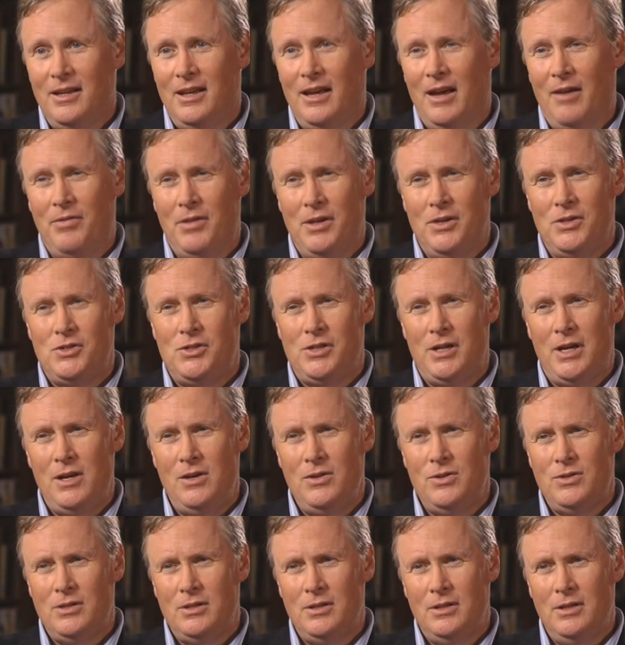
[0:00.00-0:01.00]
Have things
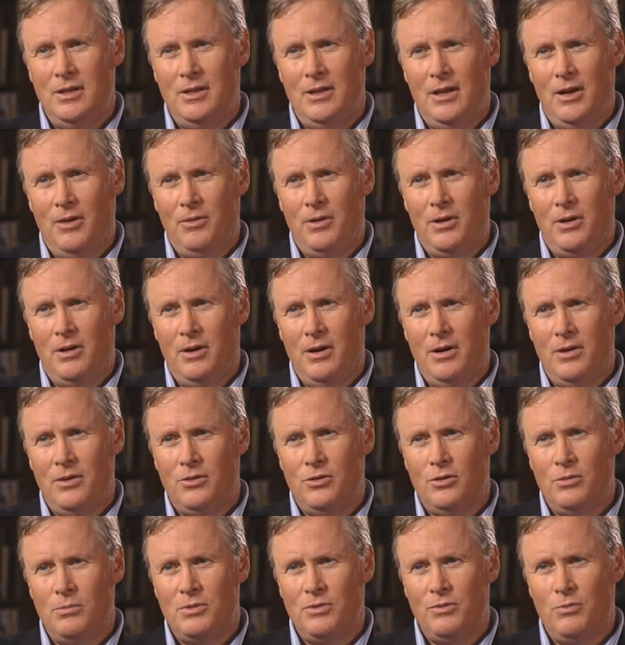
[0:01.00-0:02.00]
changed in that regard in
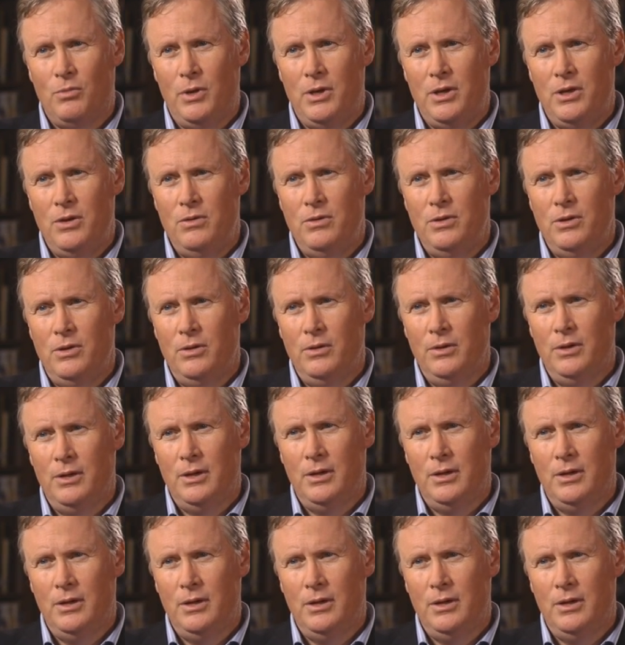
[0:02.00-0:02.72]
terms of what you do?